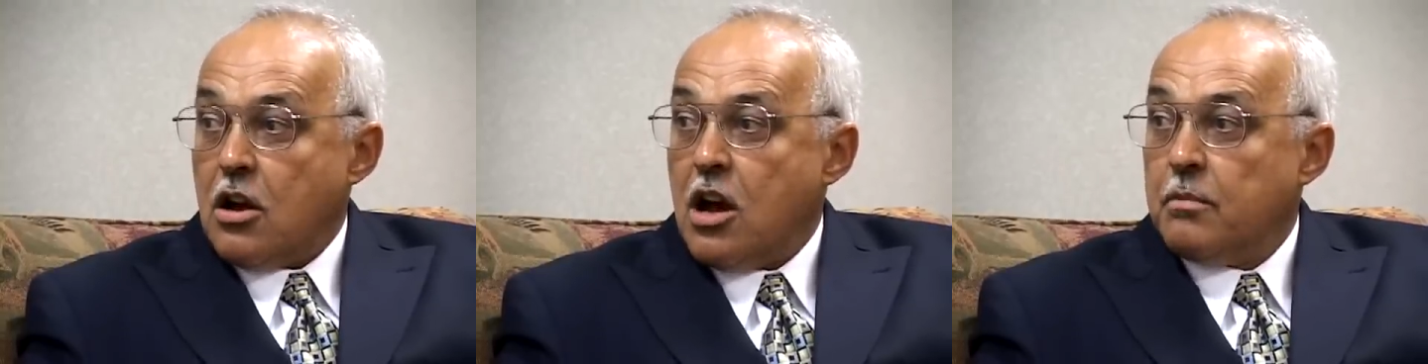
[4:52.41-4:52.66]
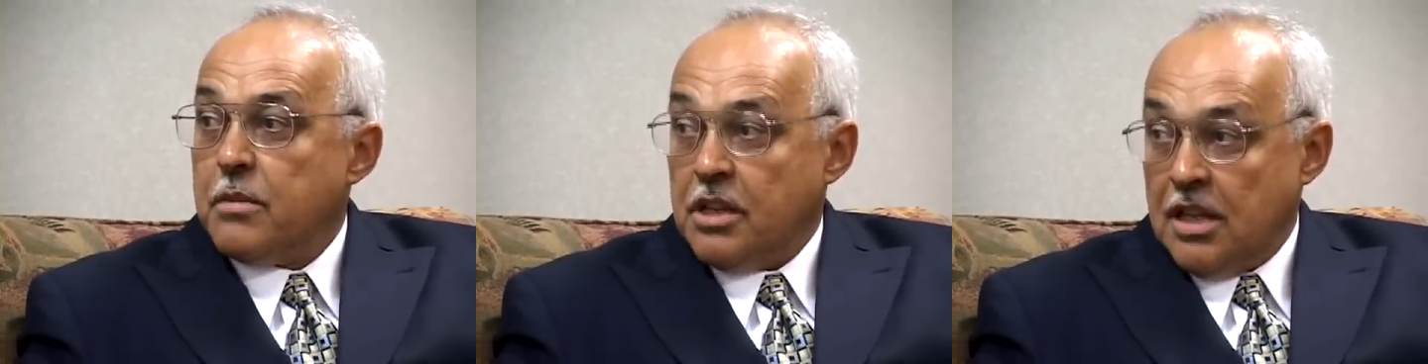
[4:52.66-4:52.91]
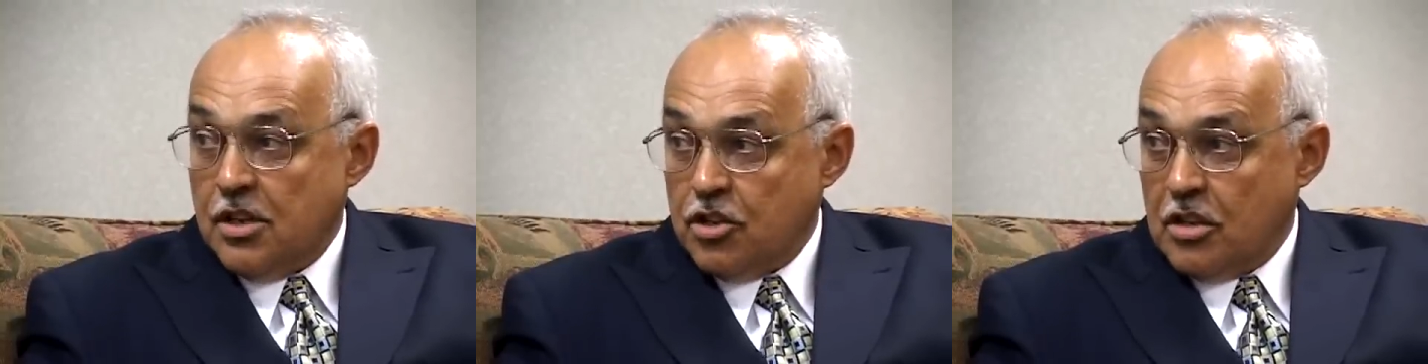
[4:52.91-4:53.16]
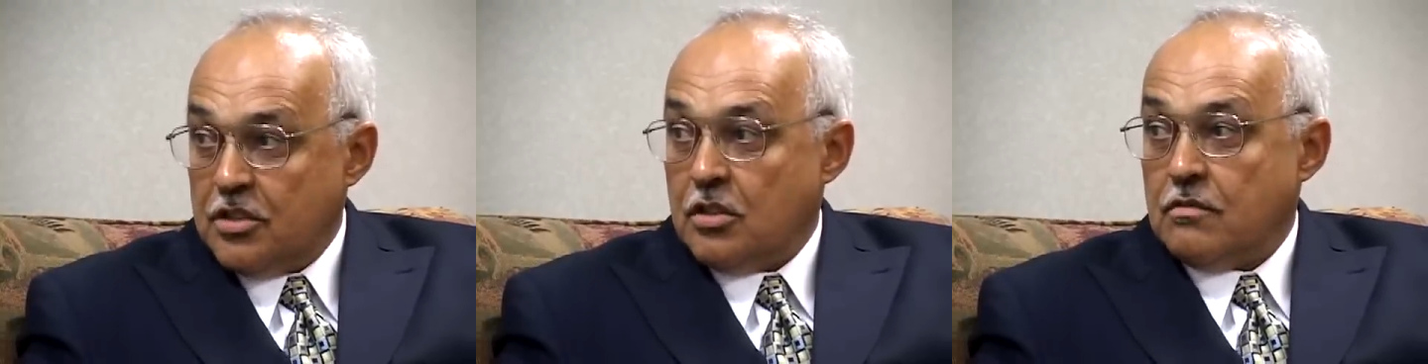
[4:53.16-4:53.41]

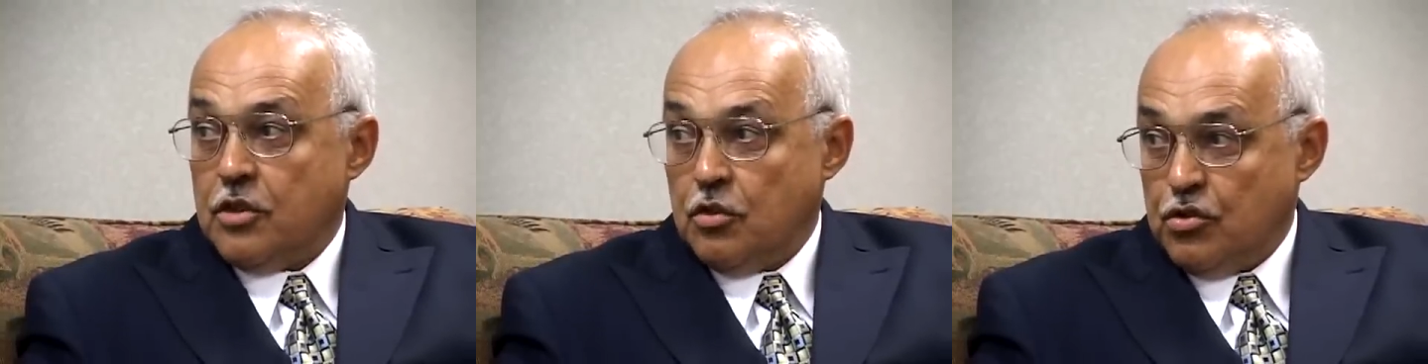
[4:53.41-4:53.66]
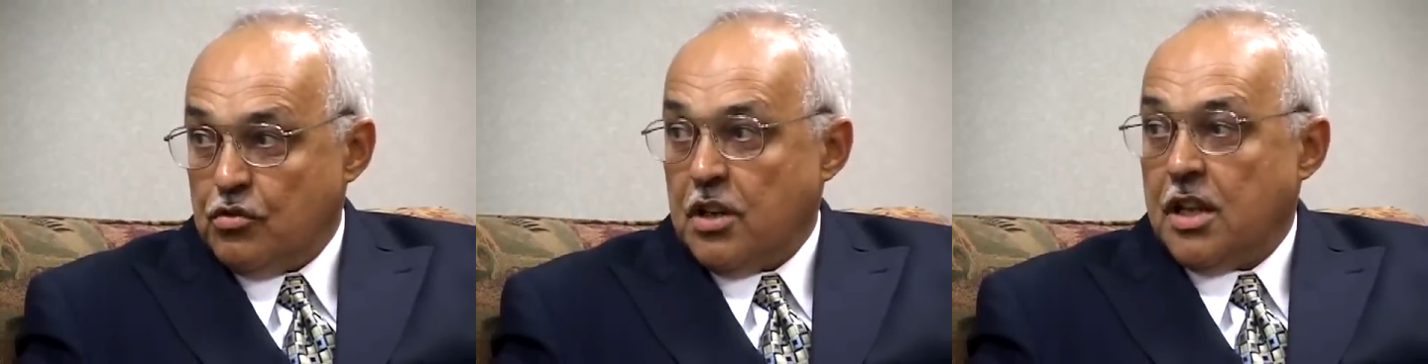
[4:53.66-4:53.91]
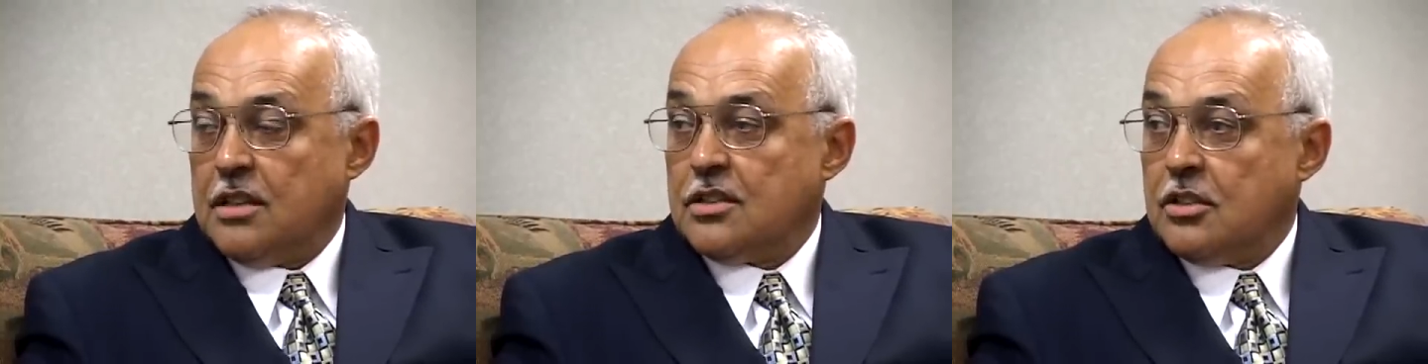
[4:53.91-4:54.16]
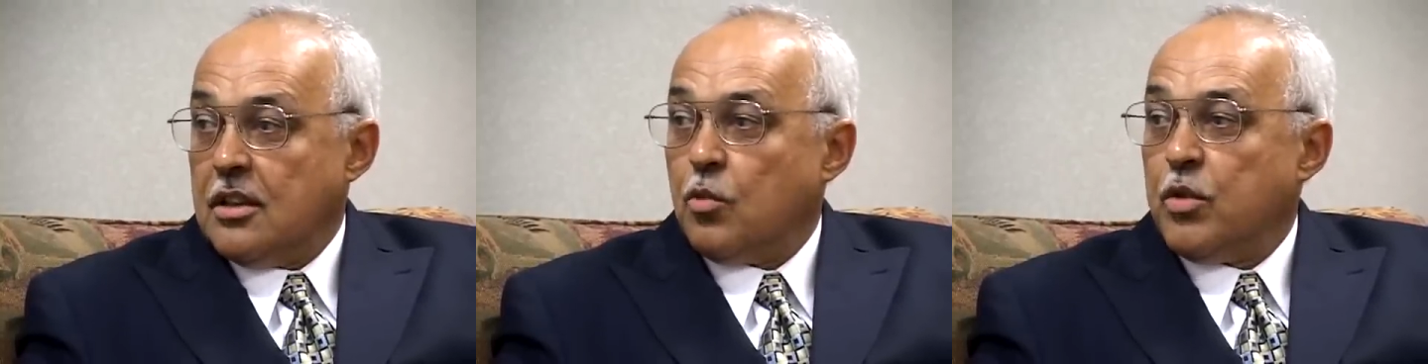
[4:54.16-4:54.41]
combinations of nutrients
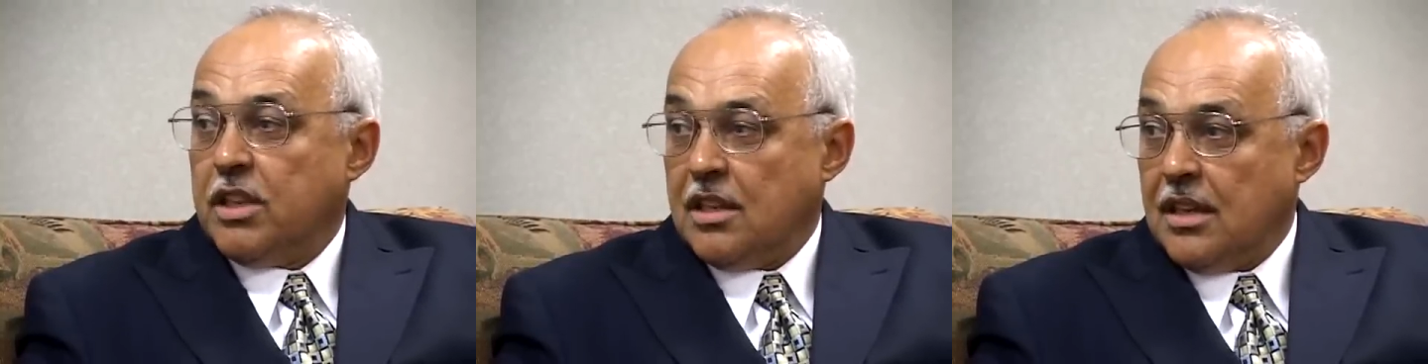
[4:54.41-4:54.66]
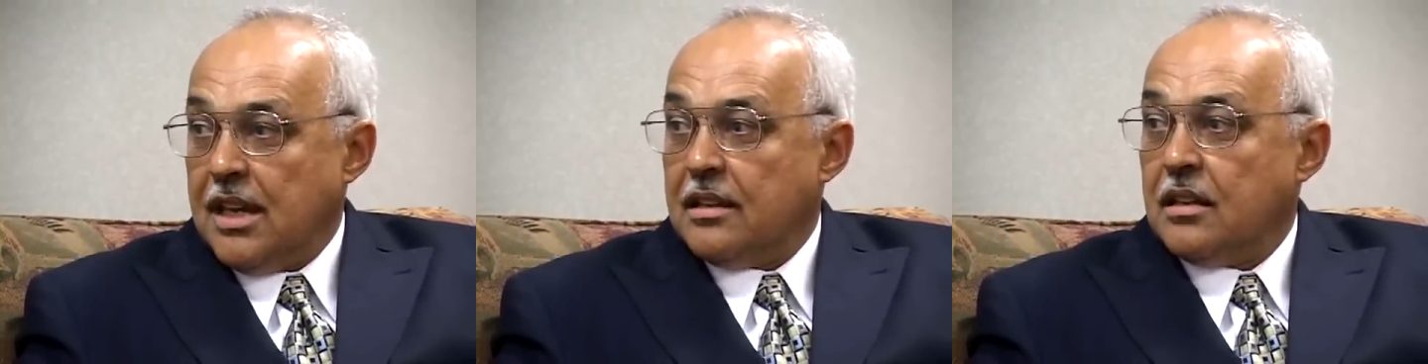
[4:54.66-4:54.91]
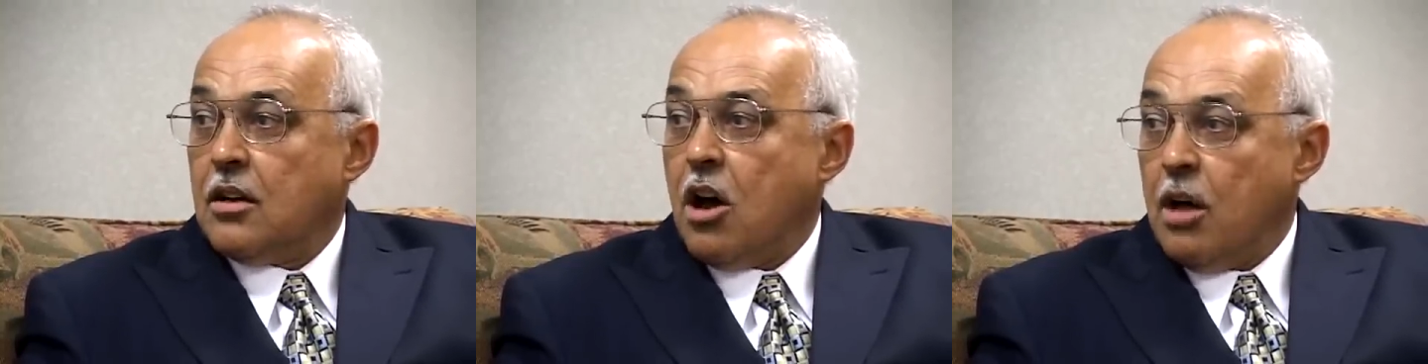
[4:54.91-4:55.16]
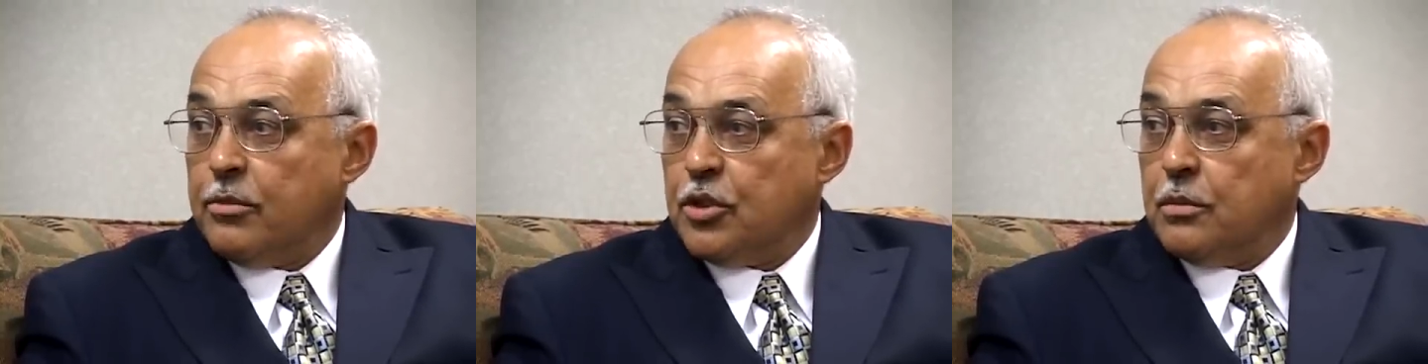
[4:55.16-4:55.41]
so that we can get an
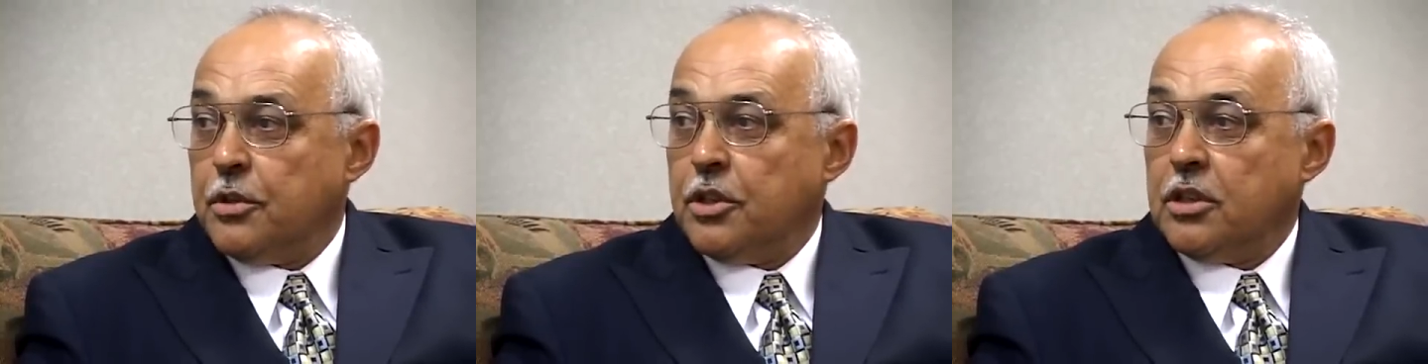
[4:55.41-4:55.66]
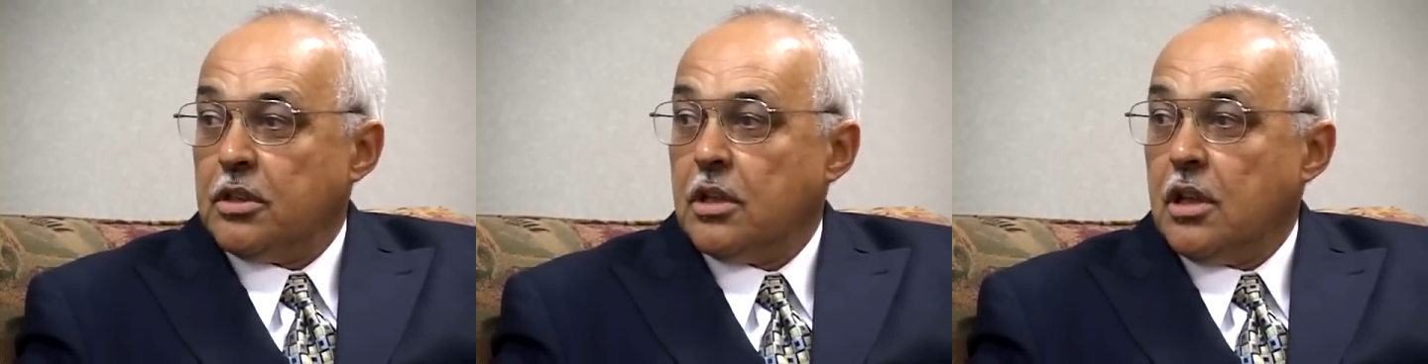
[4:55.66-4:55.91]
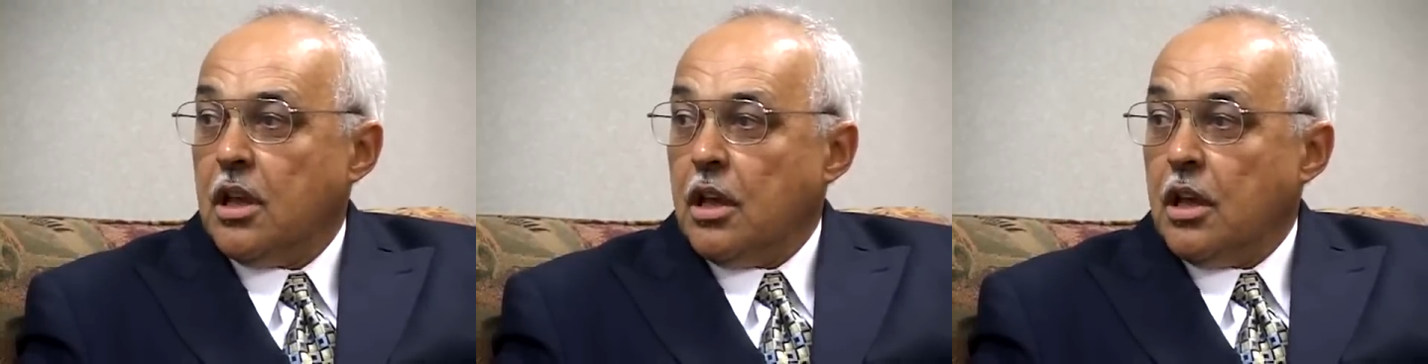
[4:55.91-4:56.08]
optimal